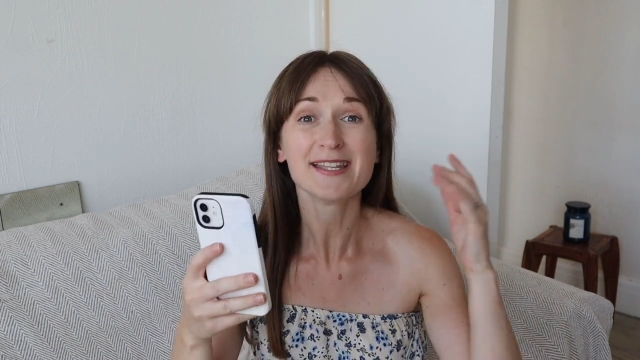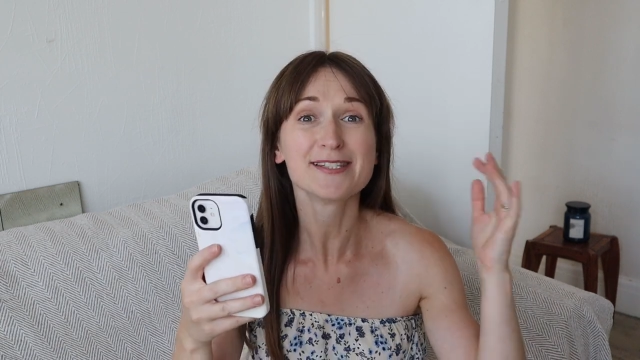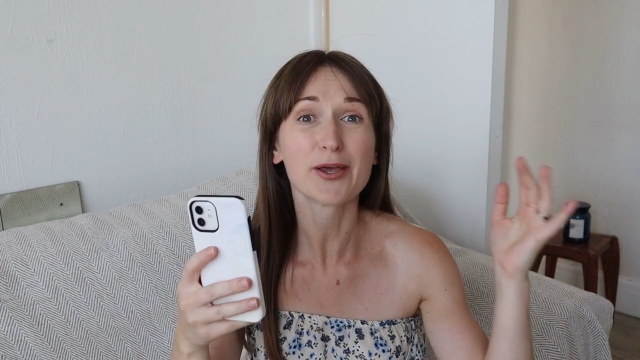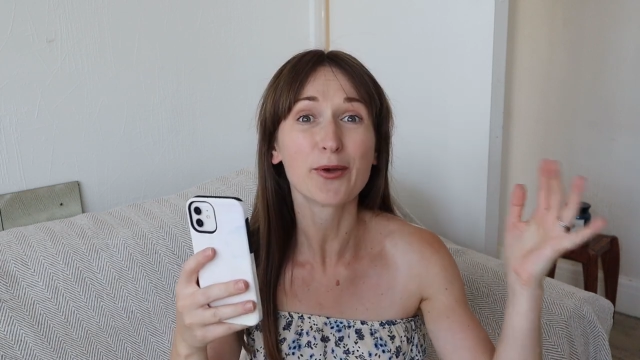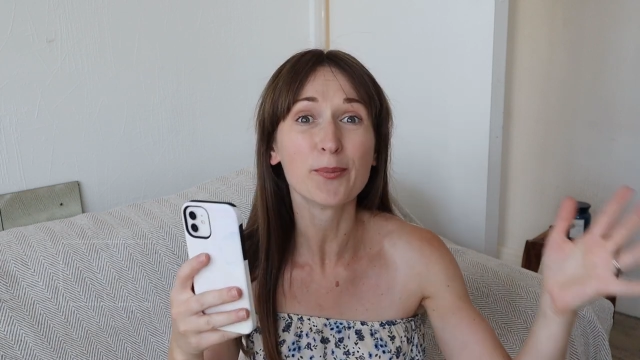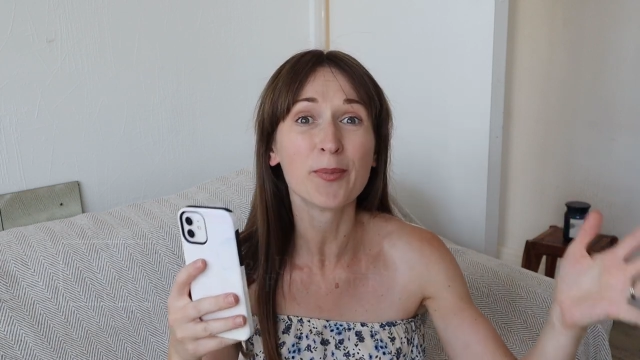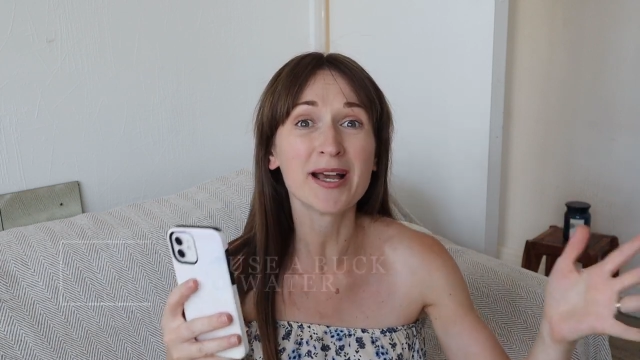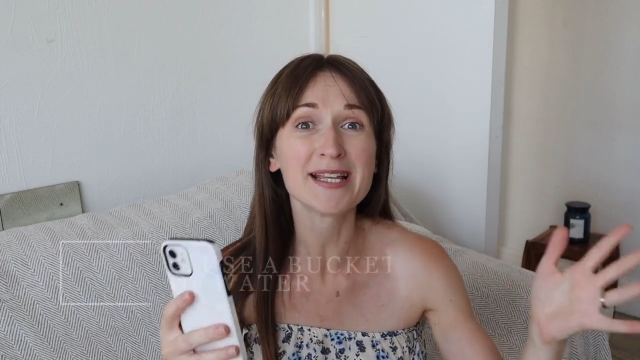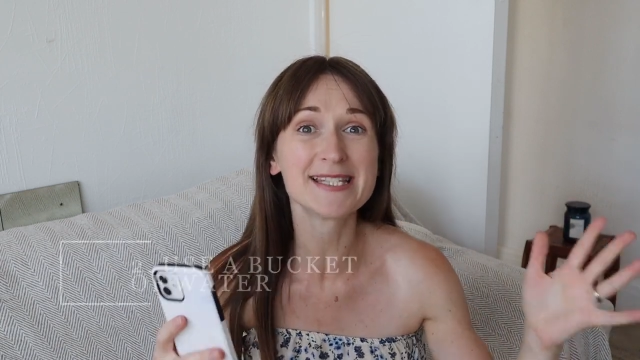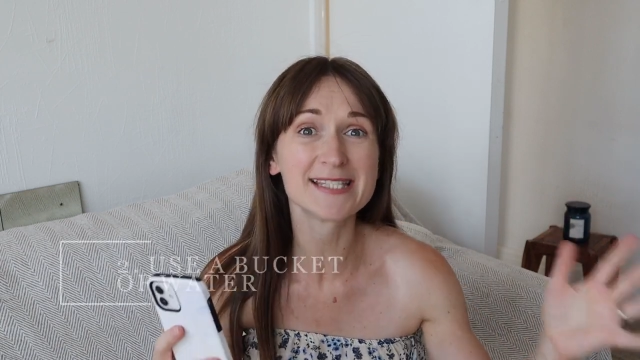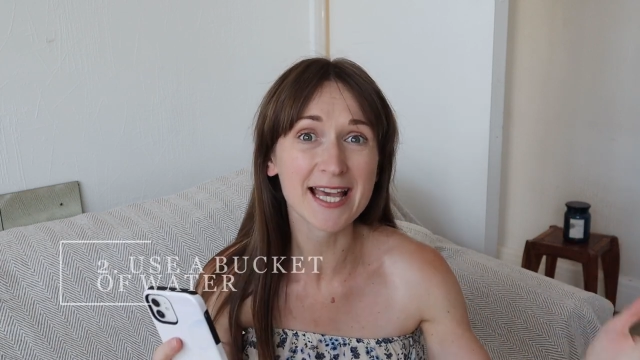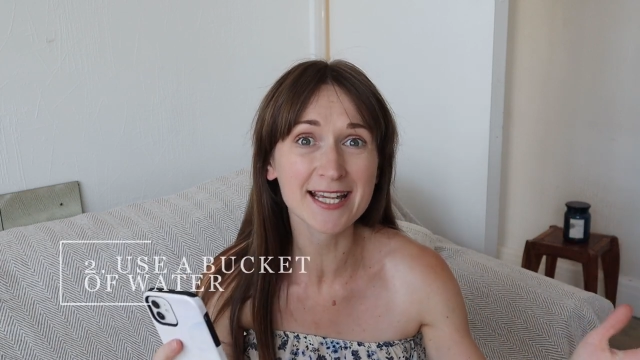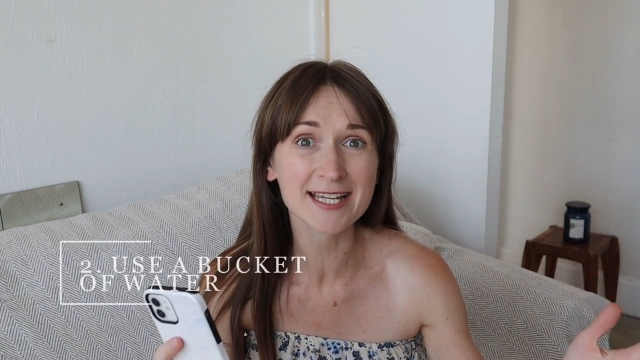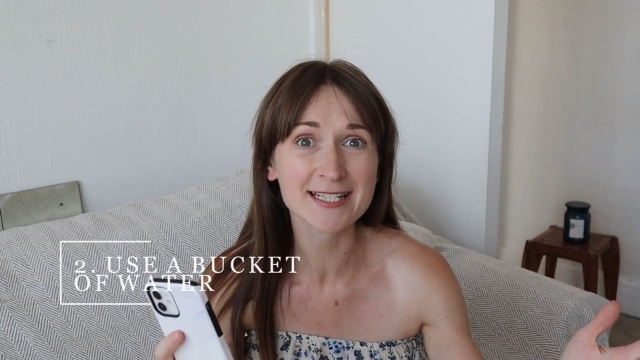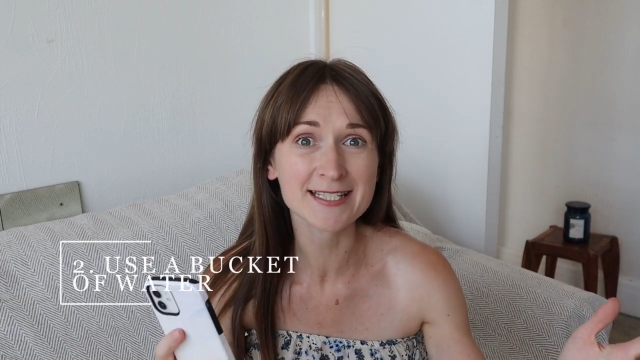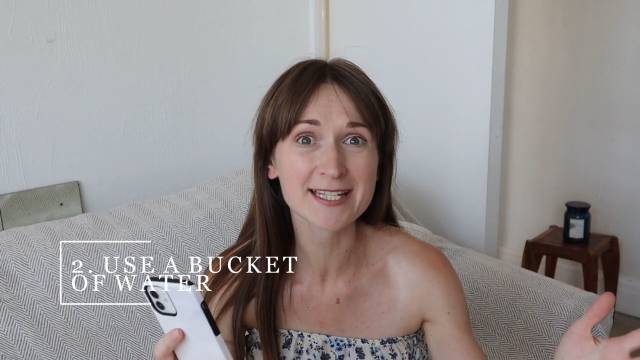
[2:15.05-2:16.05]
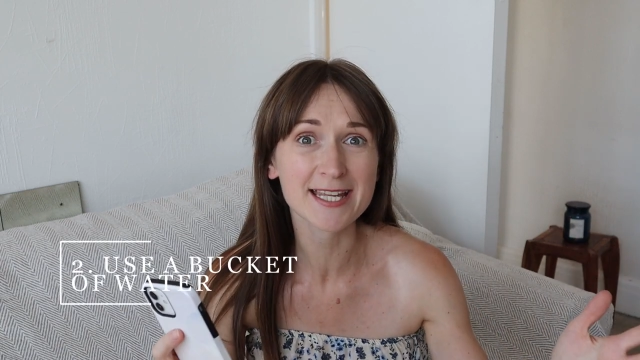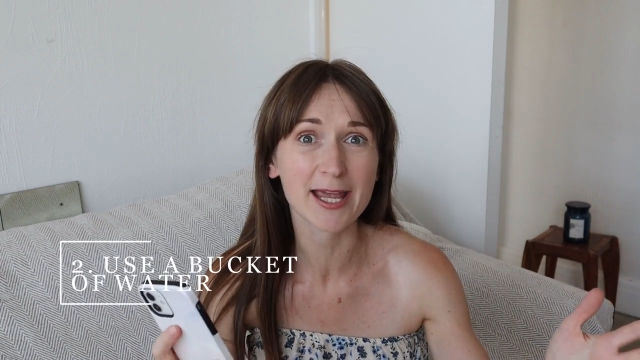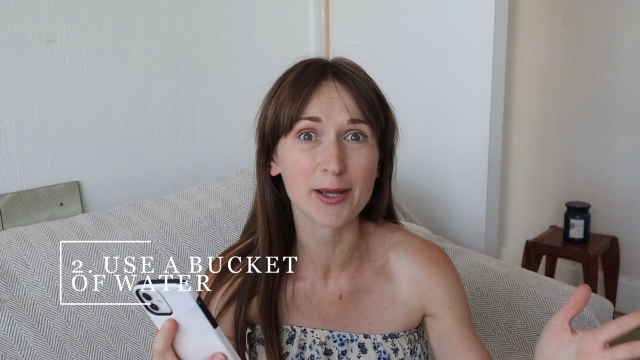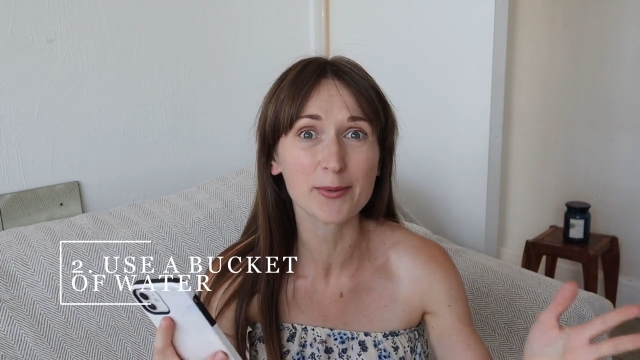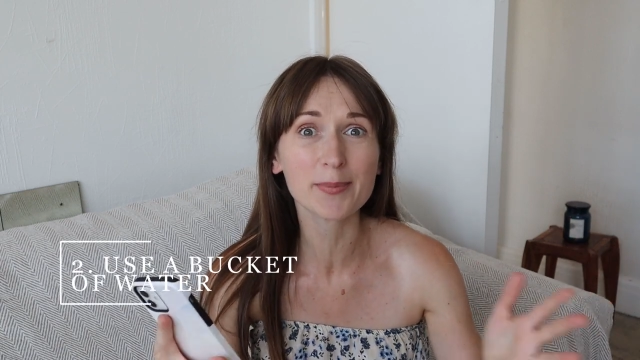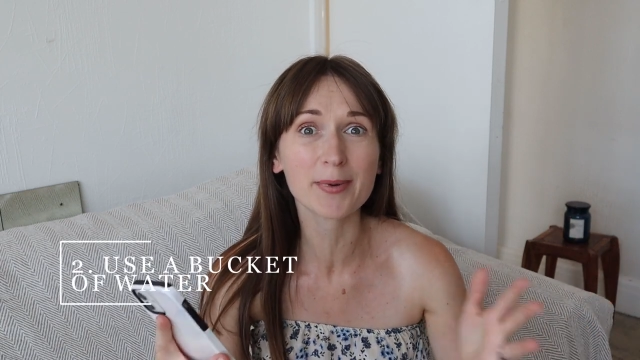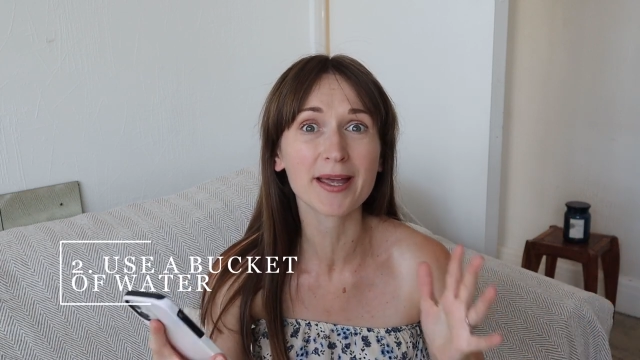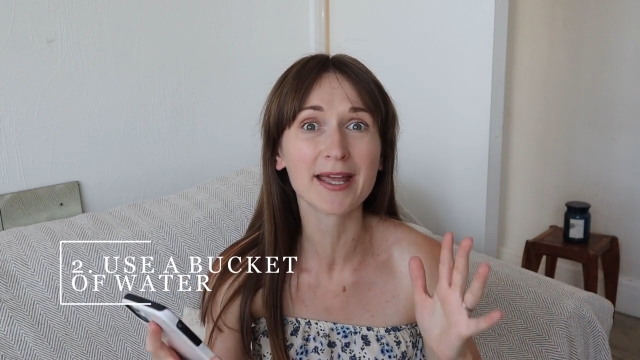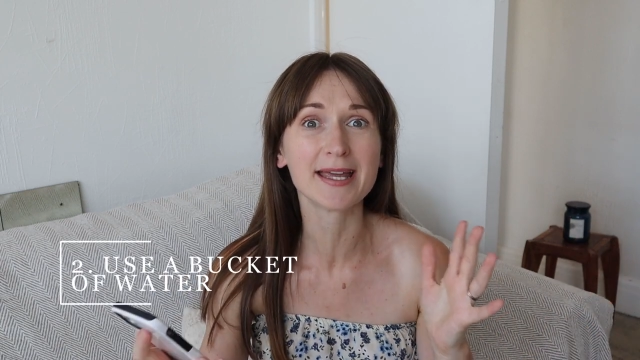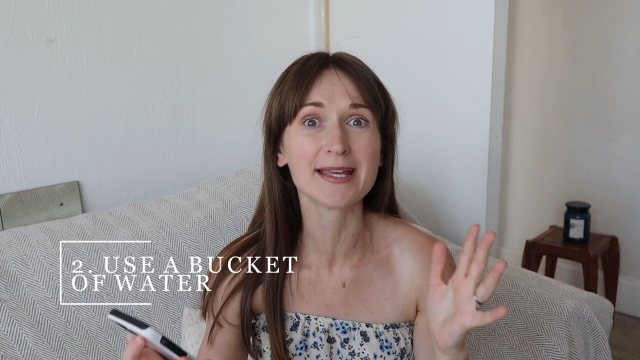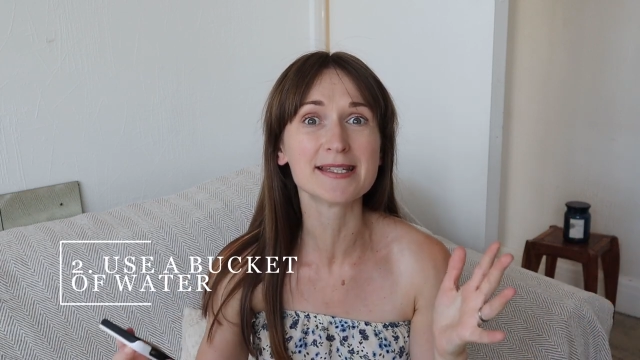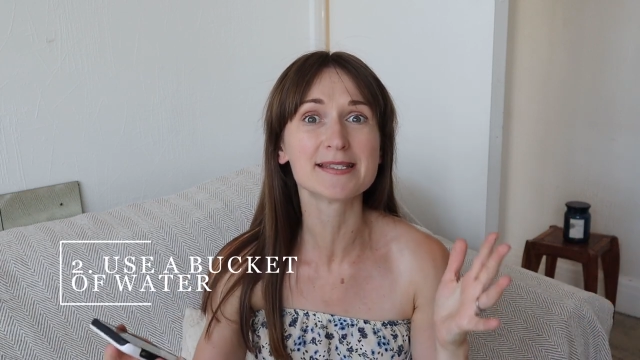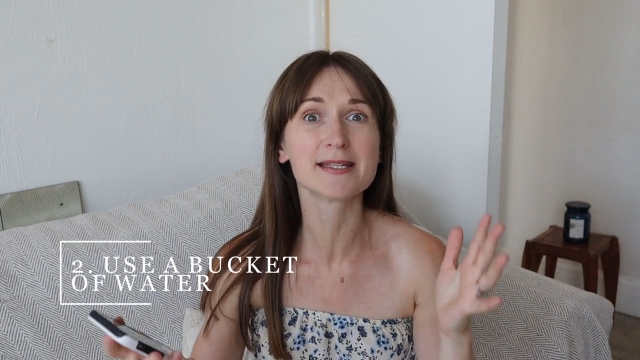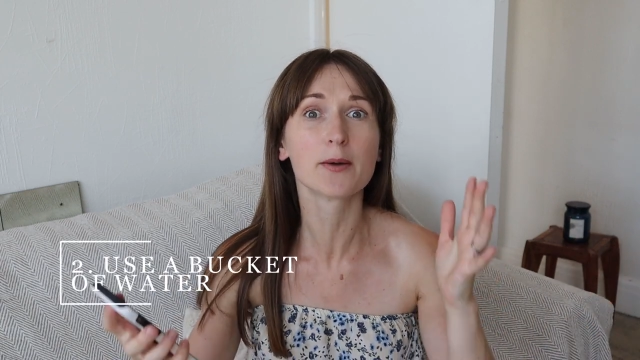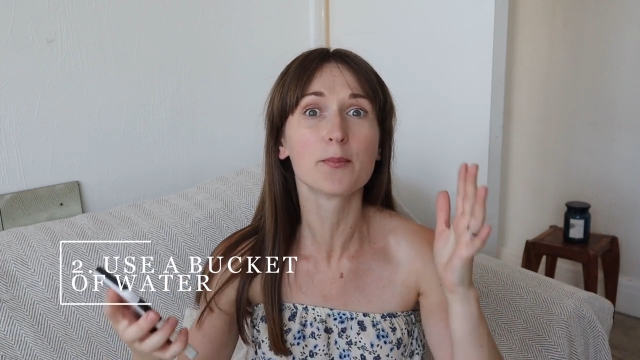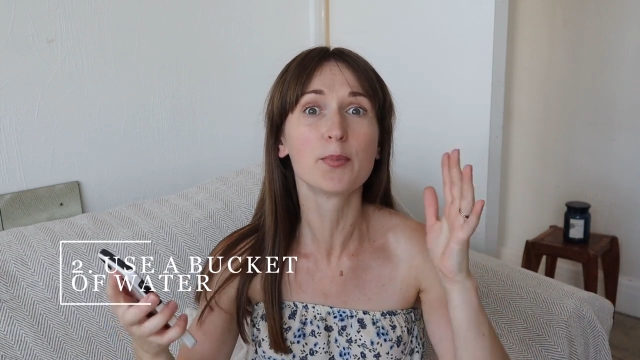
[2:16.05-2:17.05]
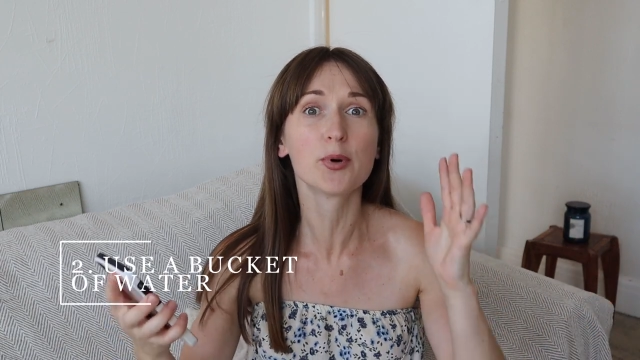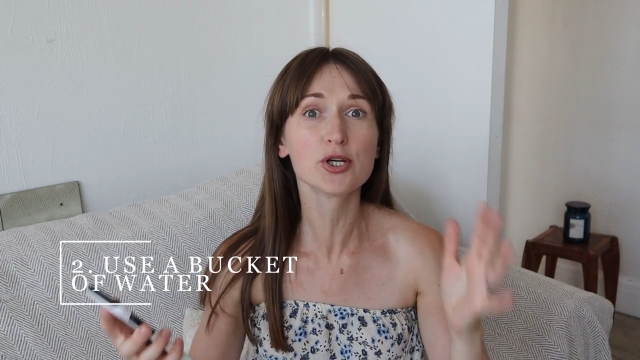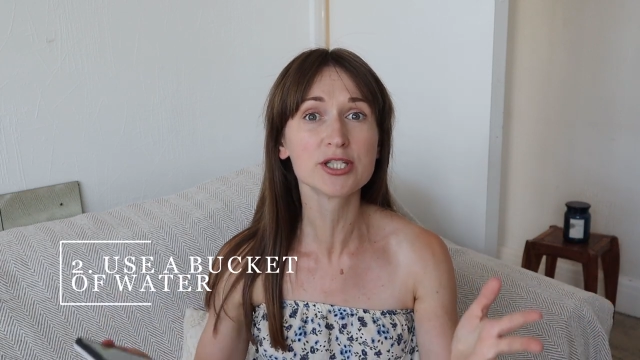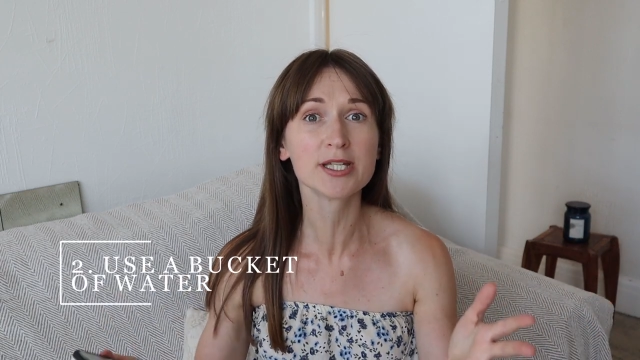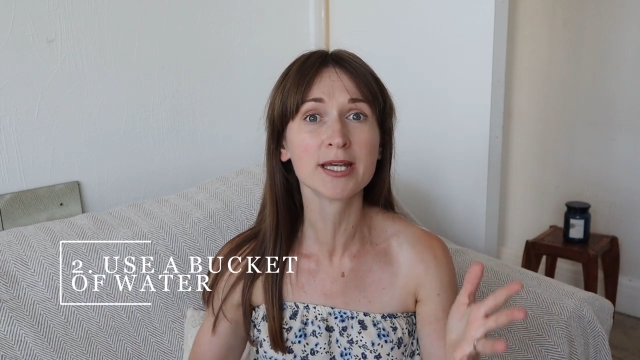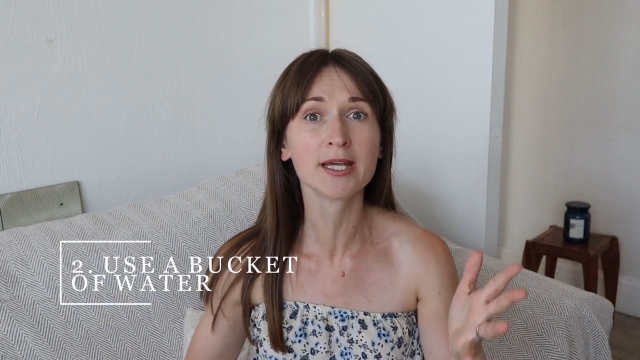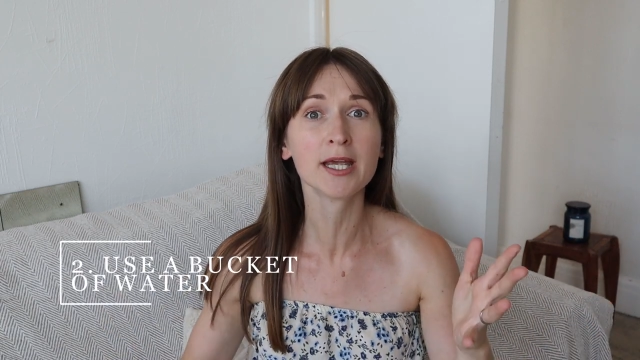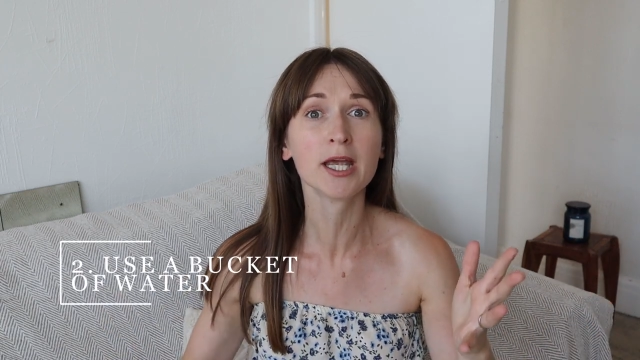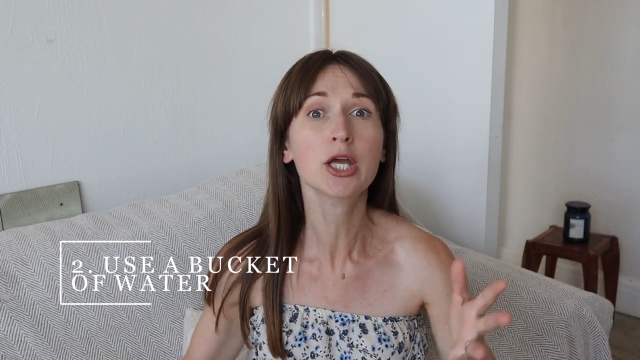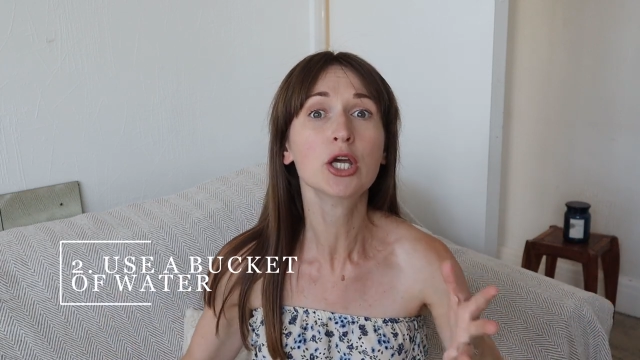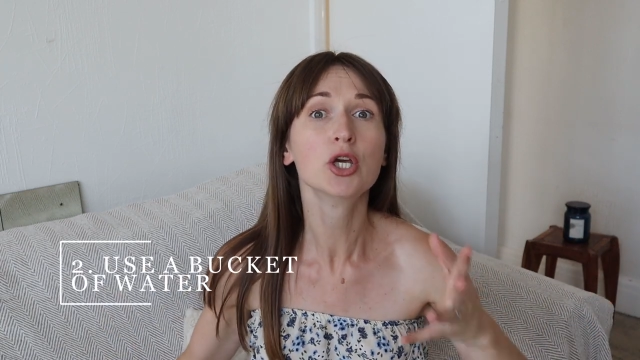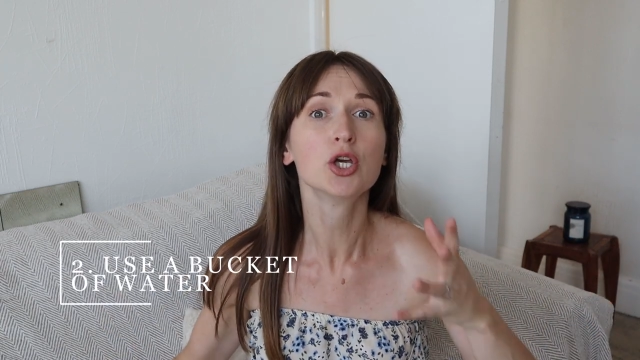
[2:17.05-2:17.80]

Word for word: so my second tip is putting